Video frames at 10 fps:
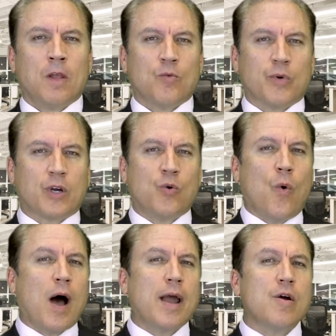
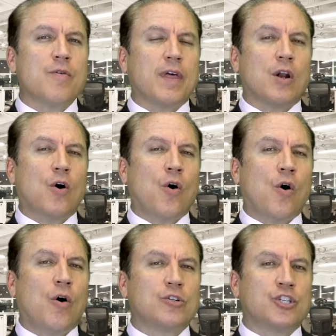Require that
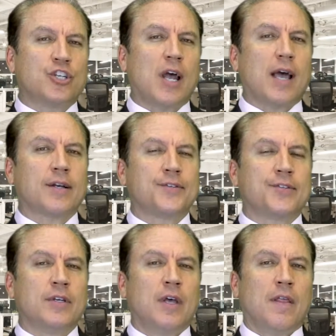all
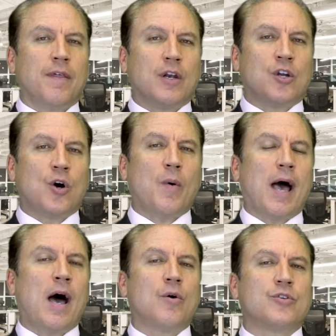checks that go
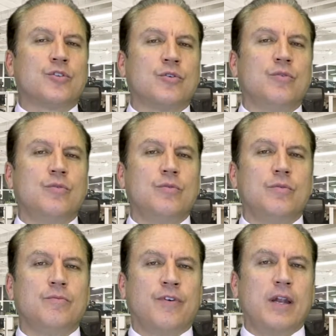out to
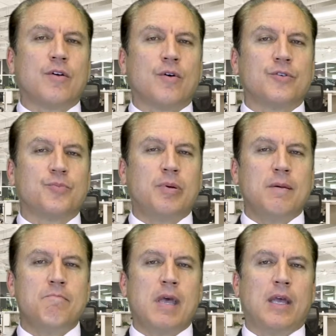vendors be
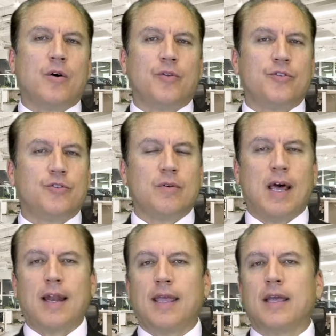mailed. Do
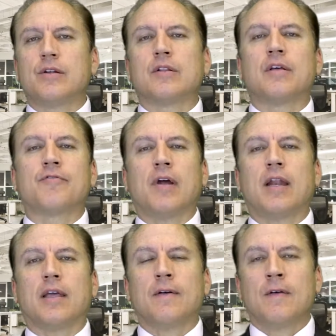not hand deliver
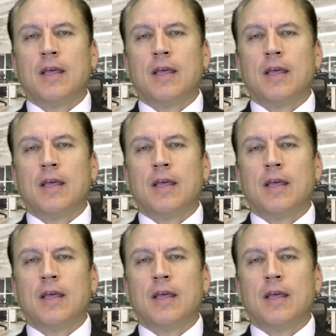any.